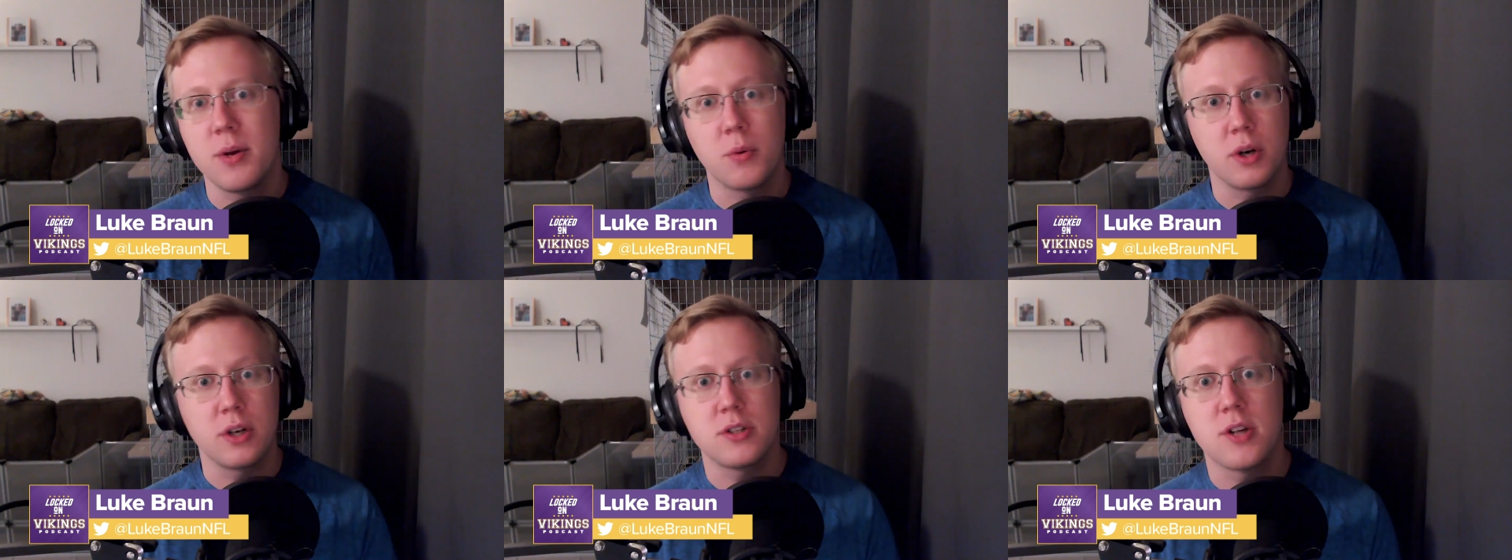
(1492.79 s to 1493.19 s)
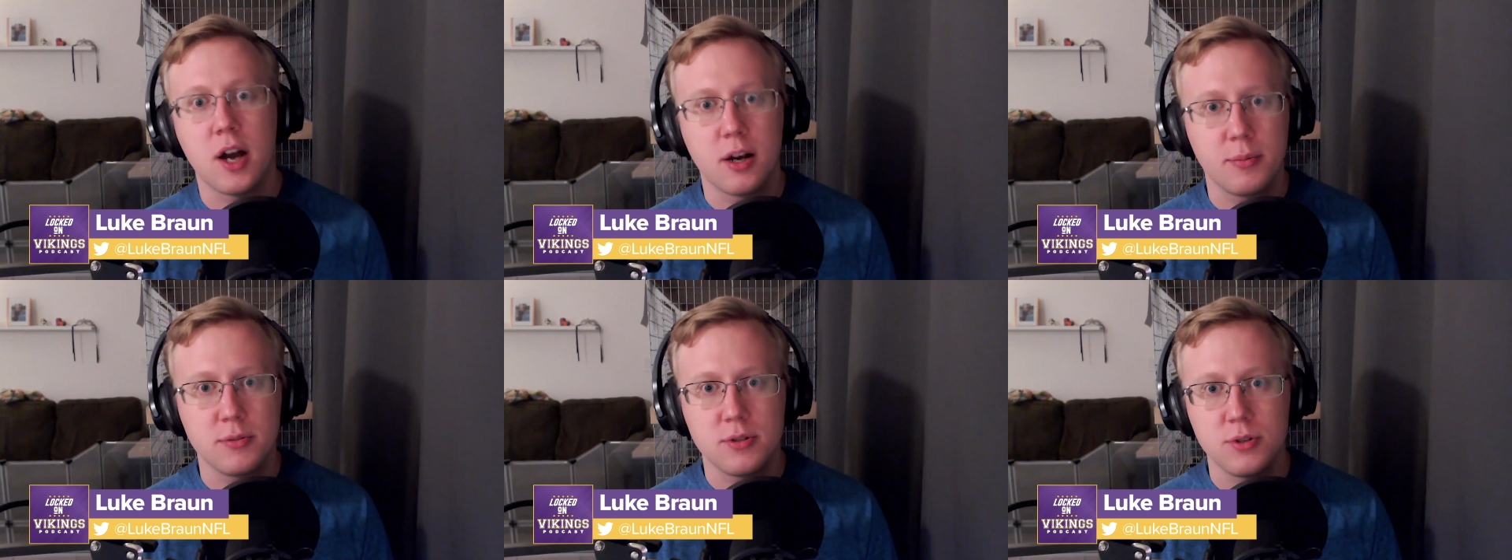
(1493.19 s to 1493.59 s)
We're going to
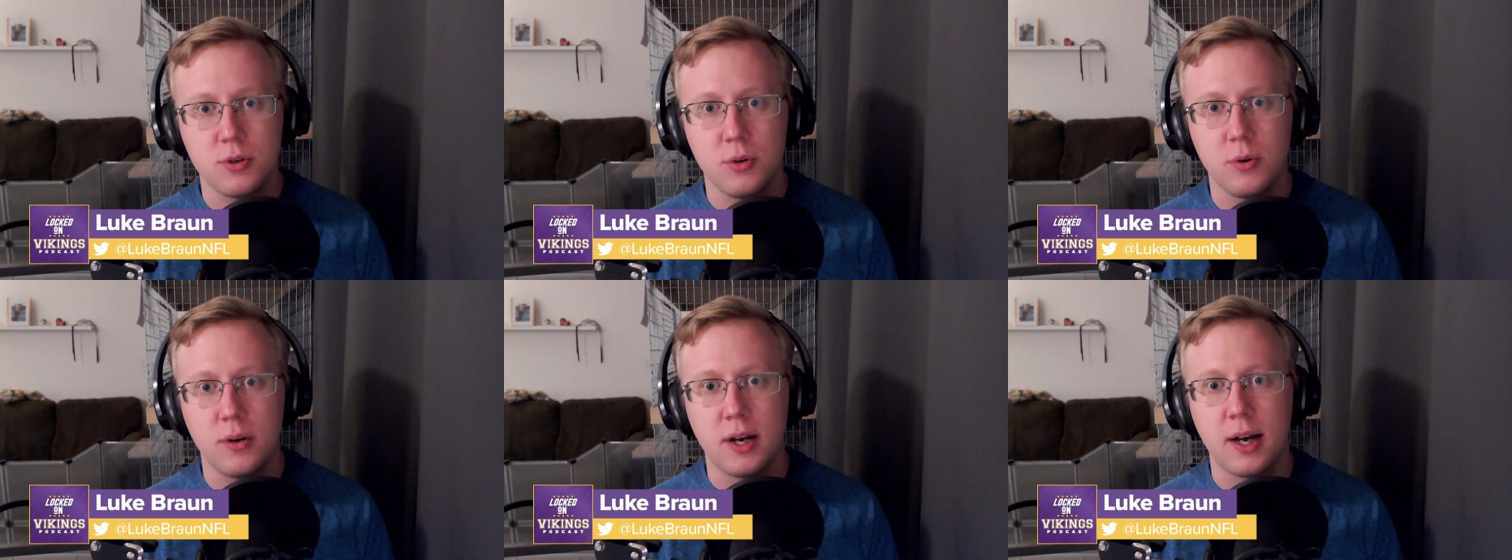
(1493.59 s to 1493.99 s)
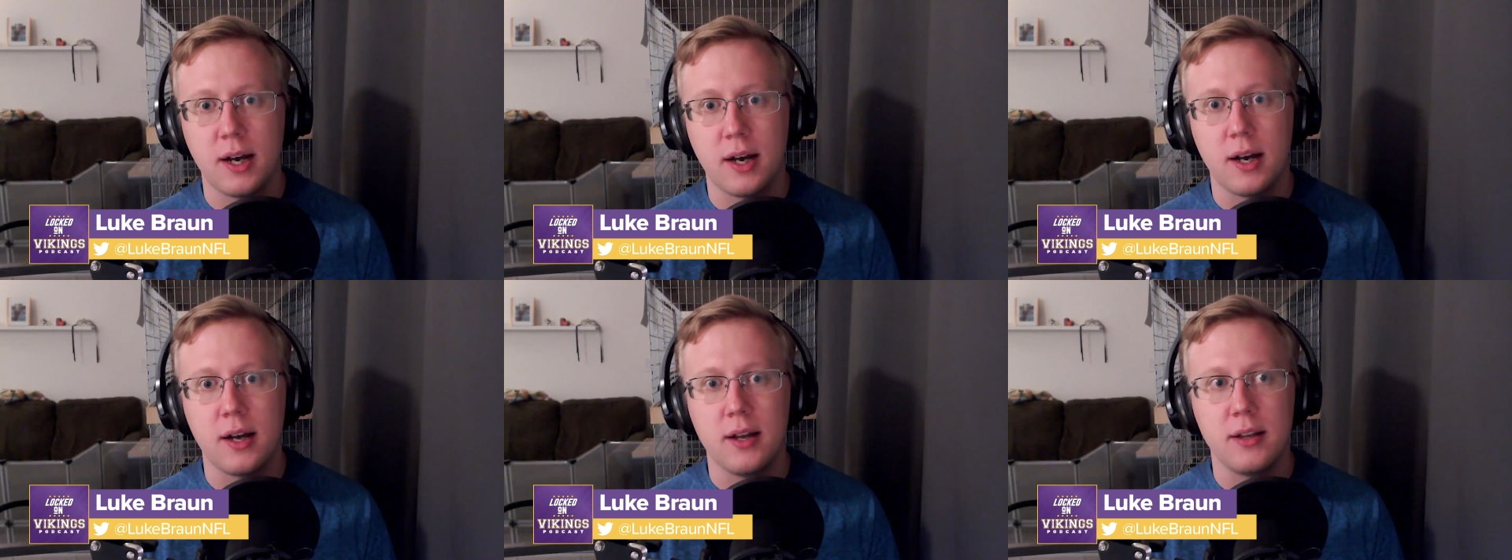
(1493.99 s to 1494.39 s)
talk to
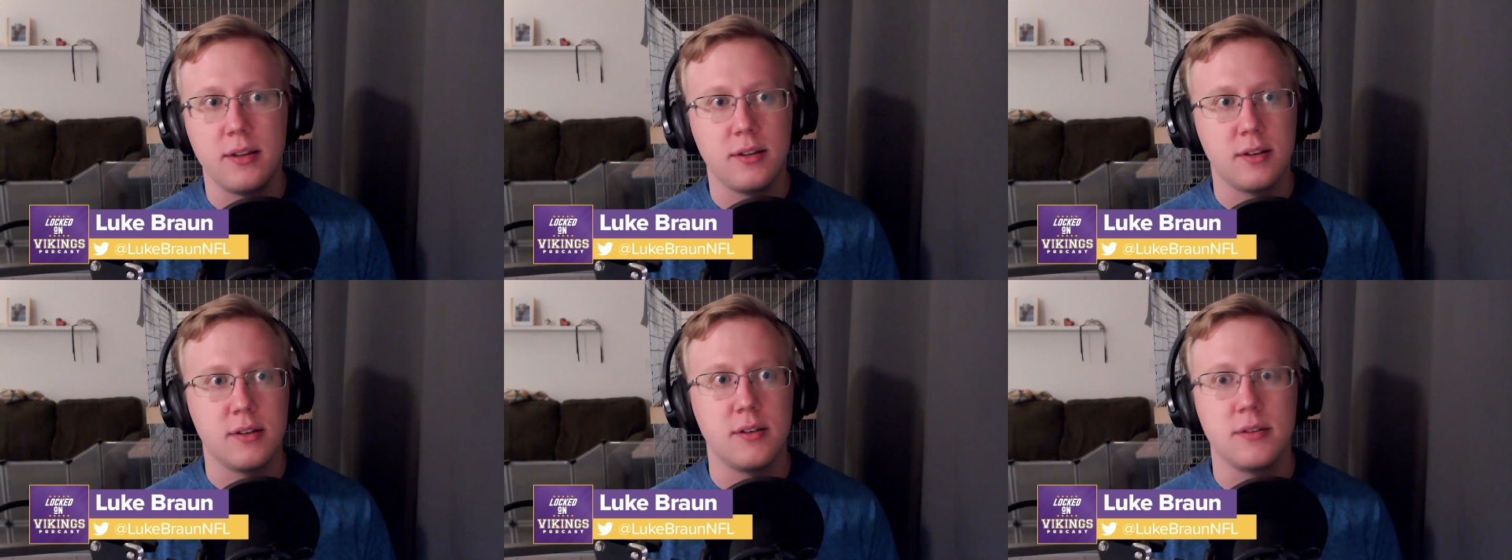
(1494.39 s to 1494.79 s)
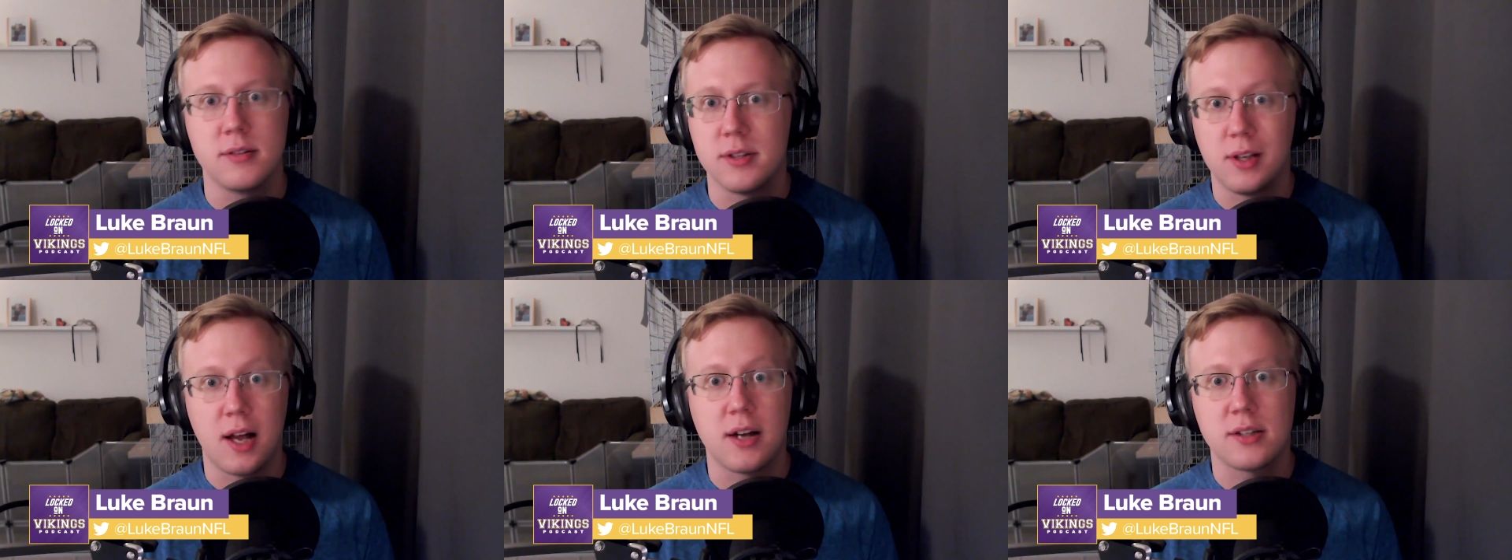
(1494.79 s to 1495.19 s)
uh, the
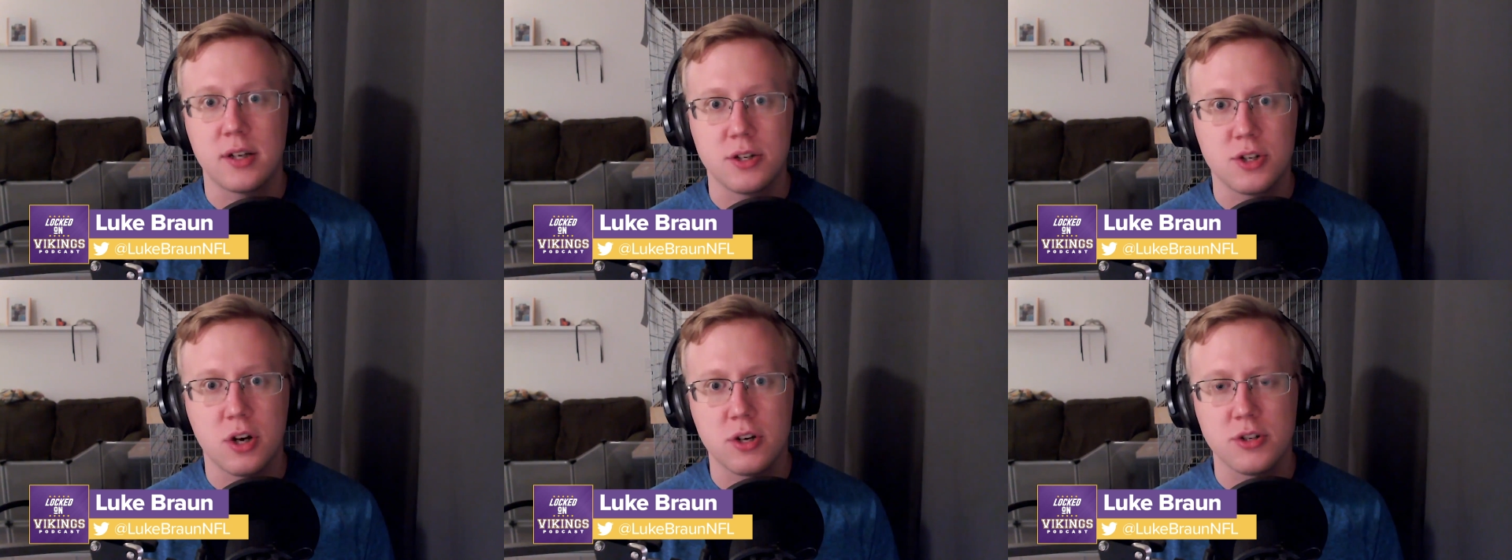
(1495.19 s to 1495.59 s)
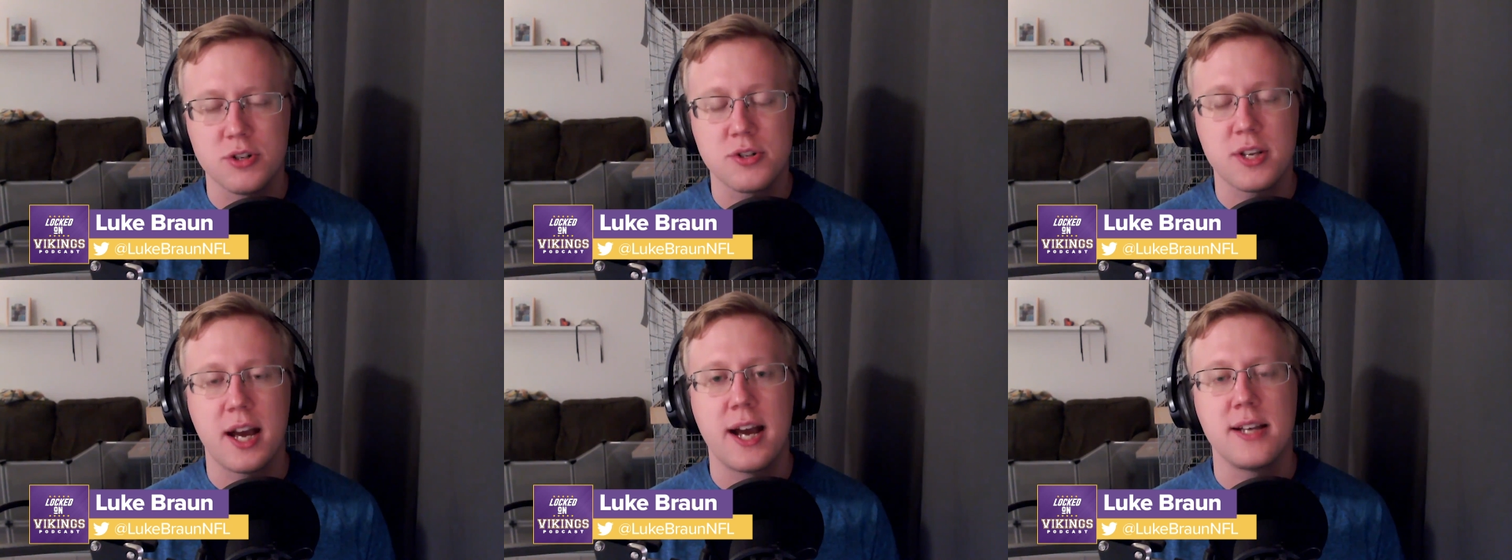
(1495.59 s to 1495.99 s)
the Locked On
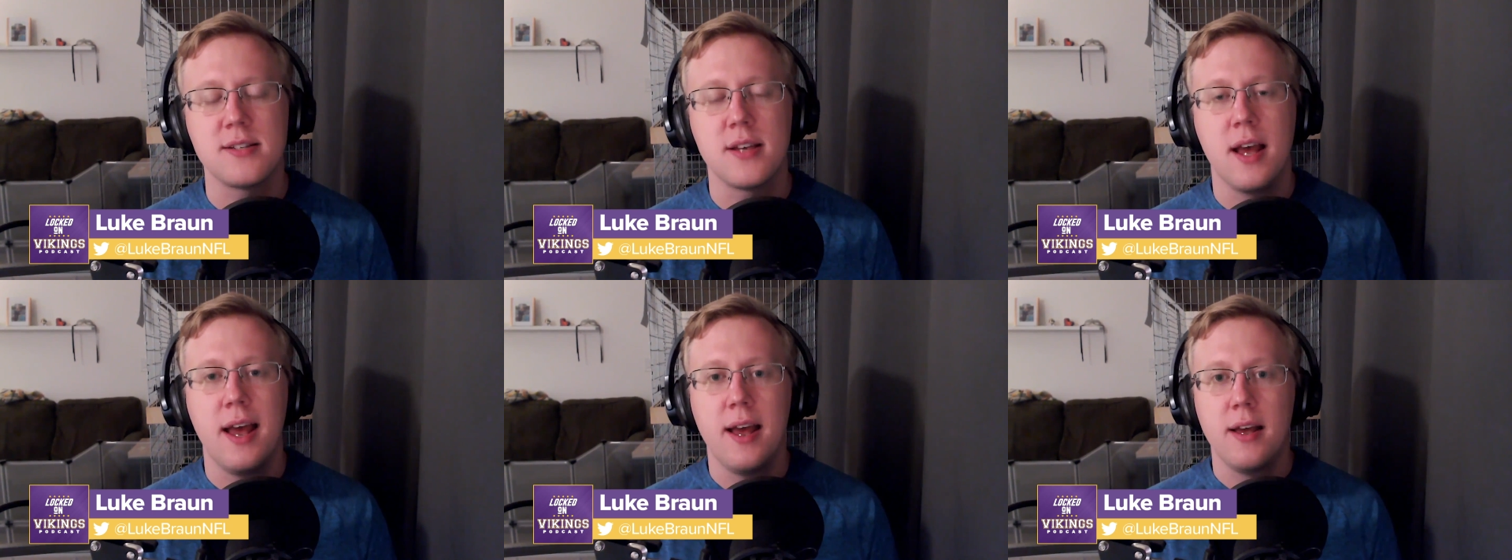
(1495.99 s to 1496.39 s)
Chargers guys.